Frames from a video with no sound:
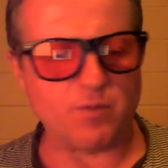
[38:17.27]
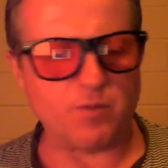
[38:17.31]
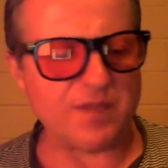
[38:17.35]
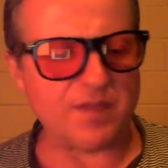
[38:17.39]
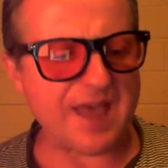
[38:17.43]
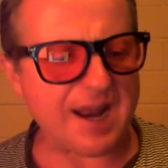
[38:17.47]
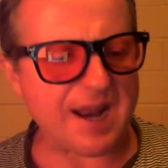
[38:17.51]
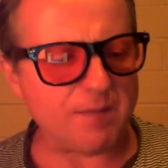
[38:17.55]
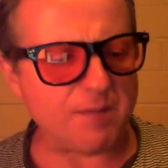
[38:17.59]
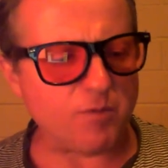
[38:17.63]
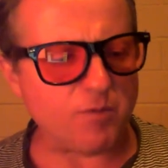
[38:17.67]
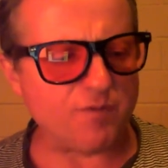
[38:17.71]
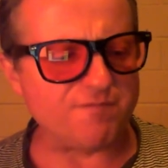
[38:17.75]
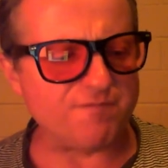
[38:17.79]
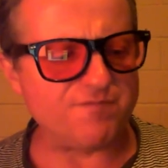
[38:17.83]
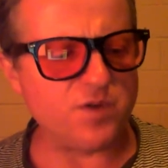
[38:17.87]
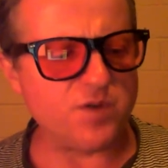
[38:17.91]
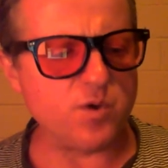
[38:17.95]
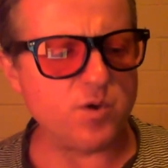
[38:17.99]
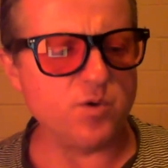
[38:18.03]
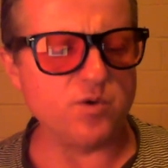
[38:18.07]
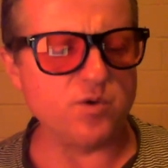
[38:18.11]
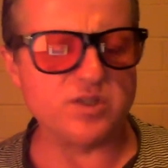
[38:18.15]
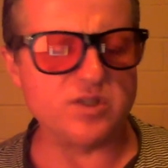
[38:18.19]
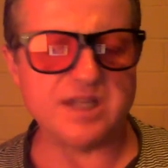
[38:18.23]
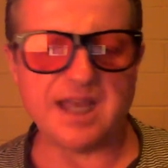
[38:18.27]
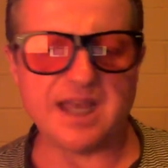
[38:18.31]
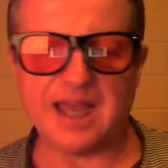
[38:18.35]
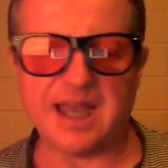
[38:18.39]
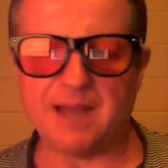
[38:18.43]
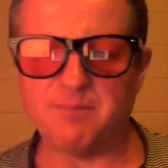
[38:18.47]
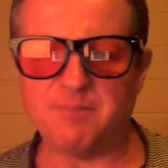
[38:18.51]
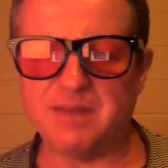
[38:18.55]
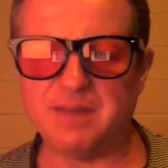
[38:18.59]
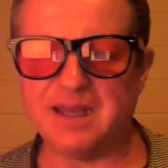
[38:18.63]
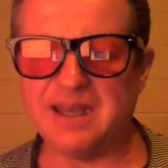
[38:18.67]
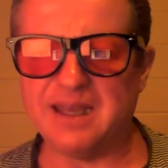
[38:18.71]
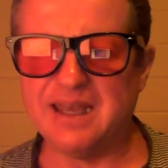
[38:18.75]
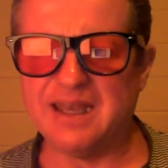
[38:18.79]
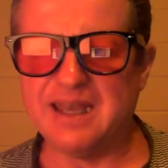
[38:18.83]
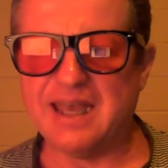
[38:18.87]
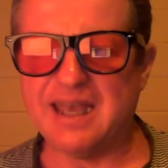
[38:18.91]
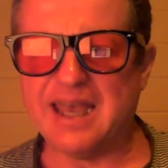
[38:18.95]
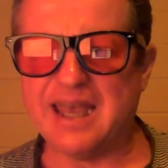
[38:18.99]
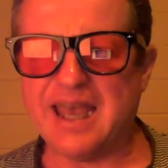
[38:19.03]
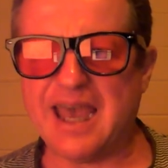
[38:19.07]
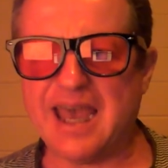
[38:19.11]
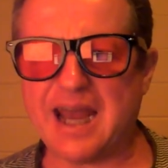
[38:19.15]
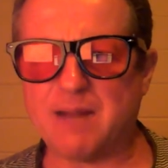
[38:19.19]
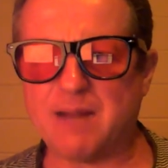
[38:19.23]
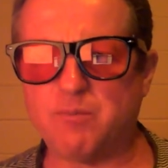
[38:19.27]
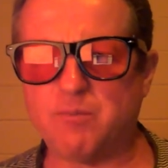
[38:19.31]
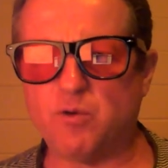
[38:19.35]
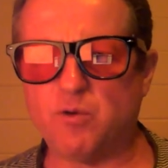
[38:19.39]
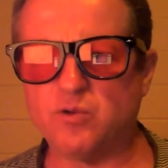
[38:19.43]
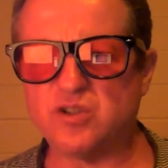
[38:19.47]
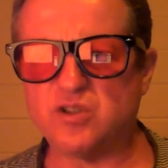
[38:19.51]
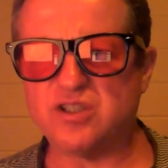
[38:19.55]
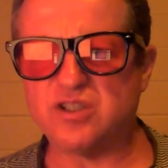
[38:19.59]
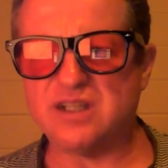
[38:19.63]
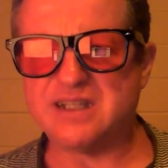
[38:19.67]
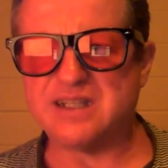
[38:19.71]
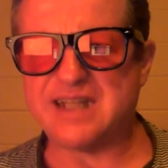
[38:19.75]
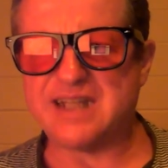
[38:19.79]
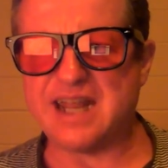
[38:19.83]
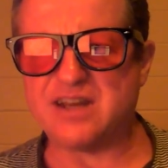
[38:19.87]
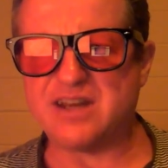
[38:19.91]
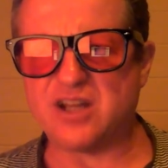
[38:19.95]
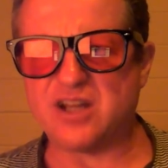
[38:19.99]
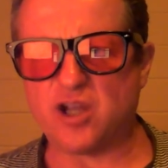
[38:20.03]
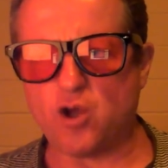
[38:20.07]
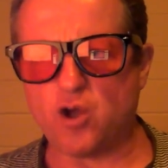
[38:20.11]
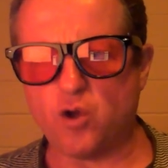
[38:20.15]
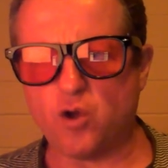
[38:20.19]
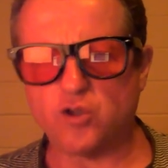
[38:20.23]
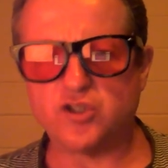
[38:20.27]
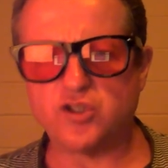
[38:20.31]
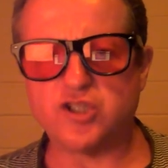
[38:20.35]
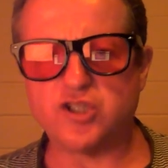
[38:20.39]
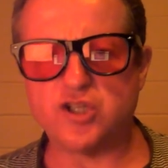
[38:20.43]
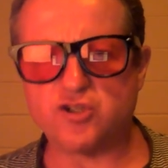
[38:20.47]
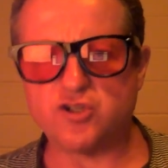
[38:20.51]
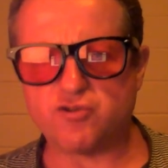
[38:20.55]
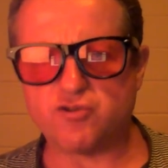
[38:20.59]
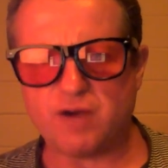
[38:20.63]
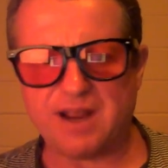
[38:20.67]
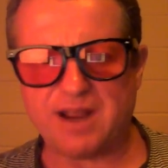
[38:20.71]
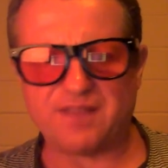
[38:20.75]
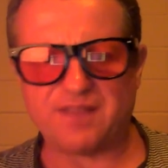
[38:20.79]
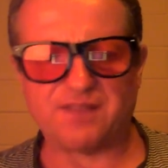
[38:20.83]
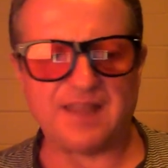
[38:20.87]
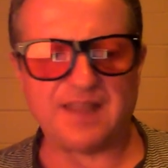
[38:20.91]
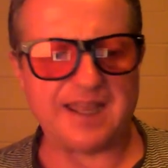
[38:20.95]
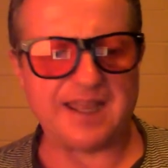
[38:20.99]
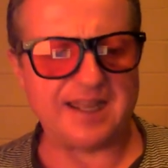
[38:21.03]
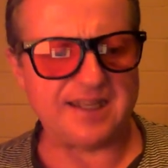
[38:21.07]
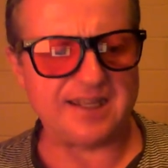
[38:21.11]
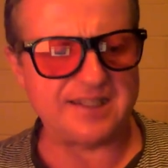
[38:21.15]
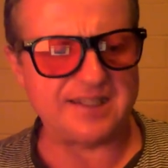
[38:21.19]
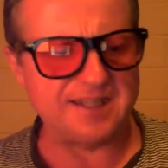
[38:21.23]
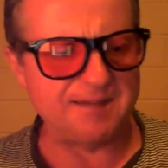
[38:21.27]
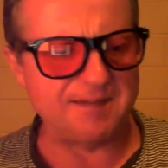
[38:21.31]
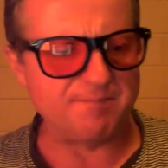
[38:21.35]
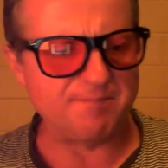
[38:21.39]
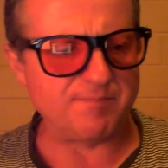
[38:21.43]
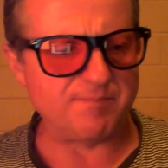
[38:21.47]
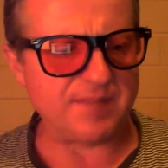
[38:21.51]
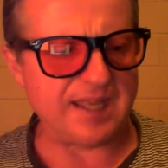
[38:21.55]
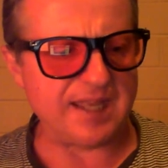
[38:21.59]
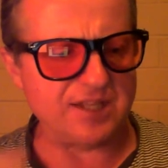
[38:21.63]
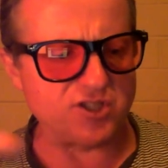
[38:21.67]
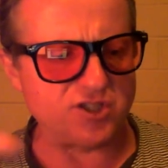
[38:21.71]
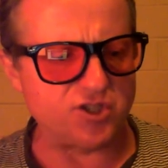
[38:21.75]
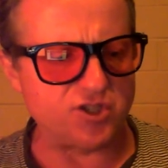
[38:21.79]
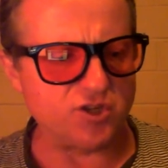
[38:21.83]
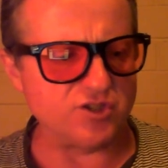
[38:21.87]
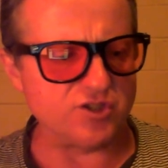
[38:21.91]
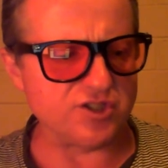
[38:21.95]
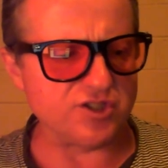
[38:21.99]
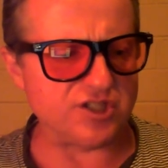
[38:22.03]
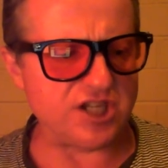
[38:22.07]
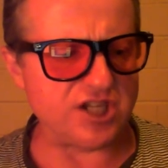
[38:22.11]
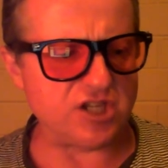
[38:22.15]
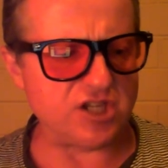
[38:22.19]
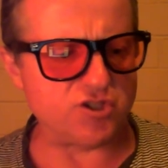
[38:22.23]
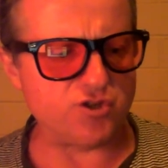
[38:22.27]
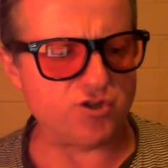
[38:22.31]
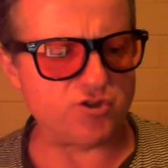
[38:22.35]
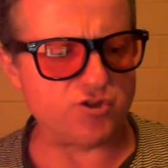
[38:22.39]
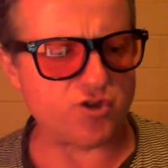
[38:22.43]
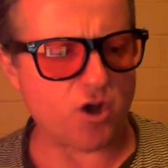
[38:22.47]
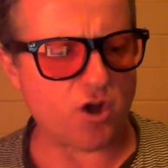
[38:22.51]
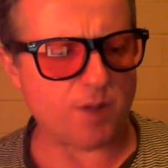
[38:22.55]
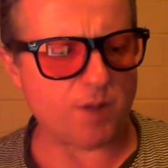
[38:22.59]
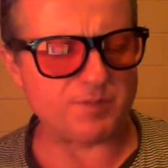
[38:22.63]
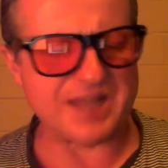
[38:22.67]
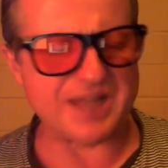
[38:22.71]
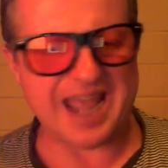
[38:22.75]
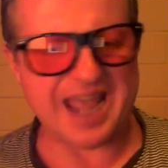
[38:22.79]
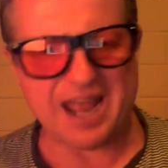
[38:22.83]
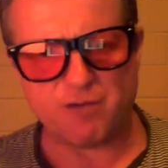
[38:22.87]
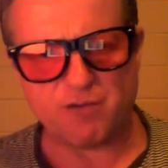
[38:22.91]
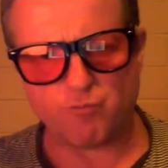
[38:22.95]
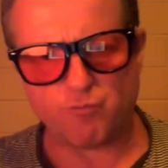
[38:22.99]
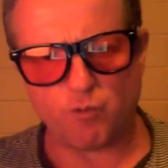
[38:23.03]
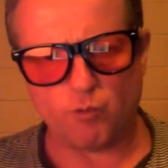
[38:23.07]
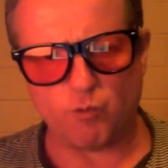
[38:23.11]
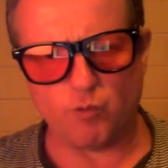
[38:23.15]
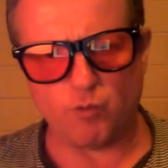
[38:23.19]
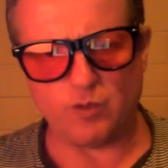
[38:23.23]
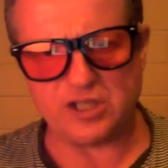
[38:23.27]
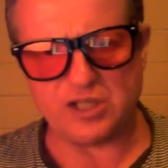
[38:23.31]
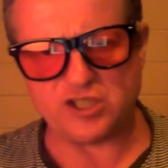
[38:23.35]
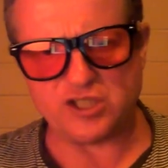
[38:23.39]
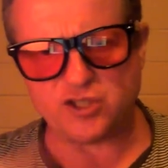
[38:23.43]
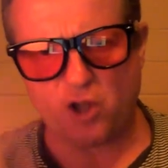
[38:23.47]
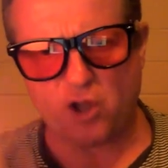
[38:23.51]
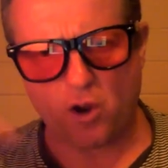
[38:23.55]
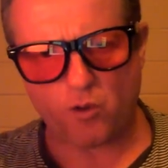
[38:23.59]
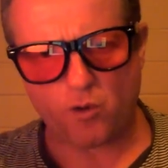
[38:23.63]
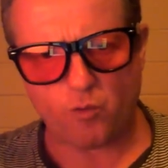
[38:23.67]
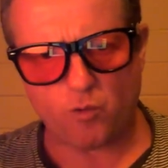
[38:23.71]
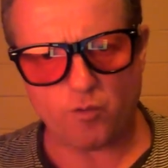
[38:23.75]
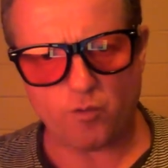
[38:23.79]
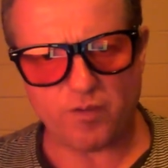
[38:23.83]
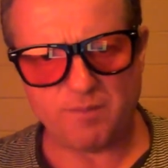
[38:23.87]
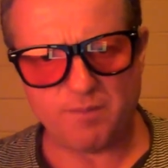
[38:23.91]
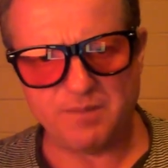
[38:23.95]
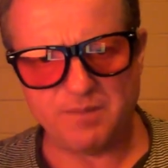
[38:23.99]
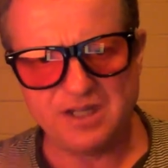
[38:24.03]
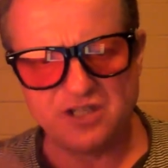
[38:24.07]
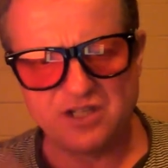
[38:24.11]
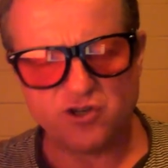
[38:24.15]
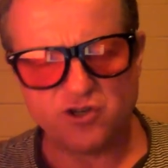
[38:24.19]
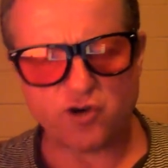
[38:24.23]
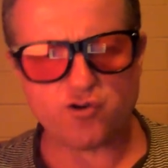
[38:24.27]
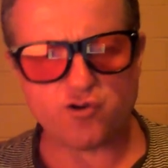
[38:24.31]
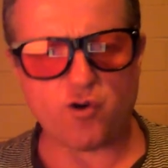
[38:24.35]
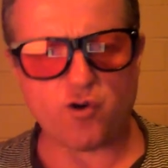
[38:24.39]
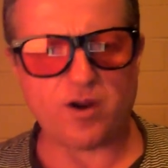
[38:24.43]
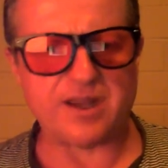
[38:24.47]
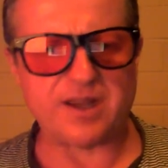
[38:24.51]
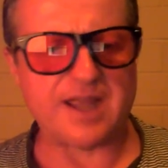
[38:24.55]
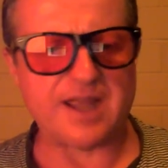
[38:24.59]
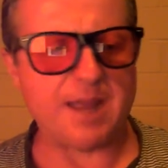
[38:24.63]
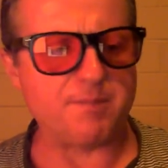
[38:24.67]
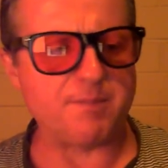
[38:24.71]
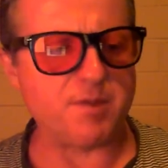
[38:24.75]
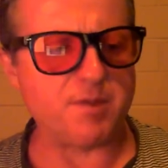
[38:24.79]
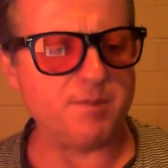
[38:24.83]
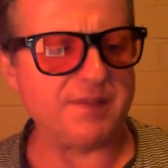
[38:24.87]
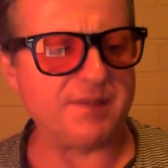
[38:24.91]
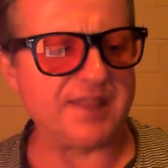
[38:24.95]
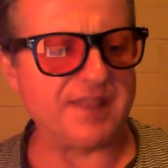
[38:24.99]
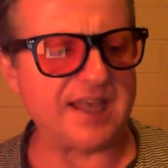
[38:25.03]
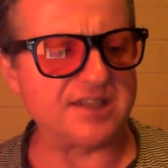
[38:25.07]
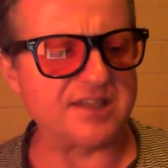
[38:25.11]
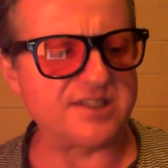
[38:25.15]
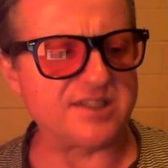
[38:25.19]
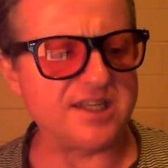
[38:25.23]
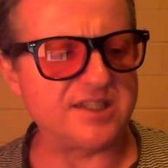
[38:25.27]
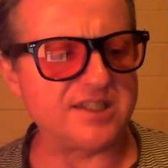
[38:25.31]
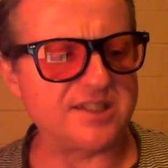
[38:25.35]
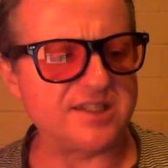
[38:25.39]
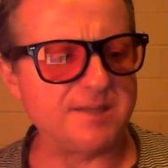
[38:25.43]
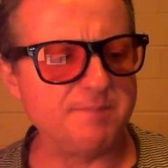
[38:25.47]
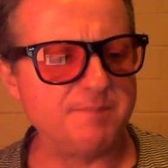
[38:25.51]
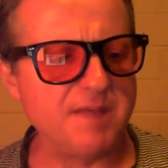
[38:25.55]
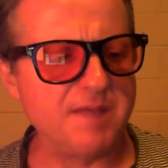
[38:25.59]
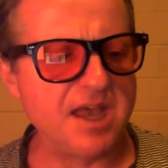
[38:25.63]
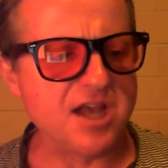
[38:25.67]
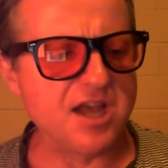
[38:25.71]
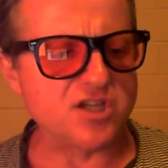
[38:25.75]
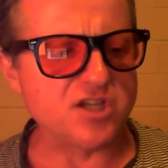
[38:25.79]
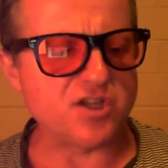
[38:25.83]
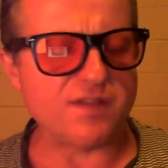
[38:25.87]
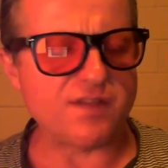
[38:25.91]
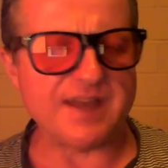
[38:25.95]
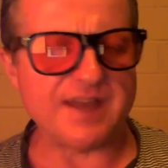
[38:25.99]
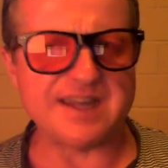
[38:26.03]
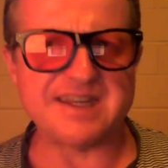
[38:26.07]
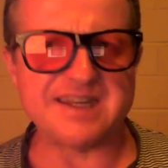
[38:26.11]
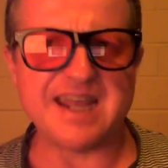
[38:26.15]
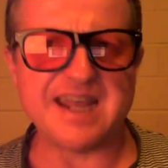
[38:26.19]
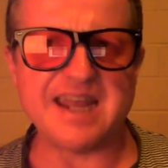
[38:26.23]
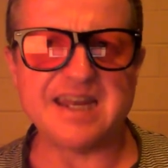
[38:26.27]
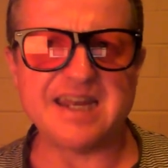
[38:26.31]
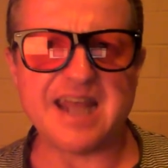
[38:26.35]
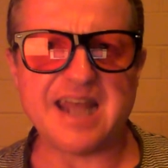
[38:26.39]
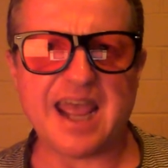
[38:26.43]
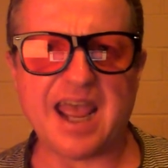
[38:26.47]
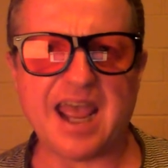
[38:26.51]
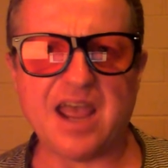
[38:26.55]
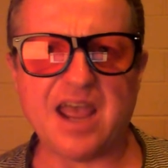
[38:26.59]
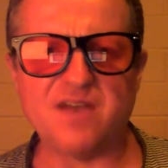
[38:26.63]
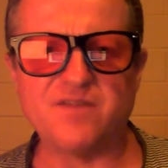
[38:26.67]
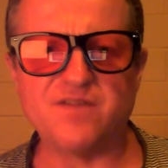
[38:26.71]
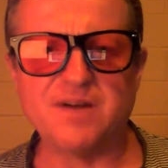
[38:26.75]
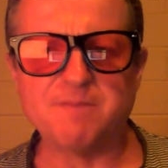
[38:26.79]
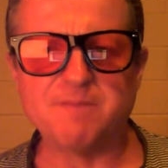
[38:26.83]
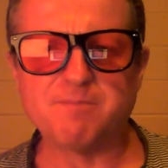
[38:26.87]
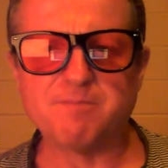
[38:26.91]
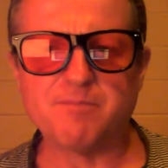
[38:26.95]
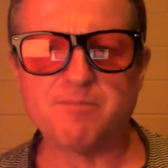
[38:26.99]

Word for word: With animal foods, um, animals tend to concentrate these in certain tissue types and will recycle them, try and keep them in their system. So they tend to have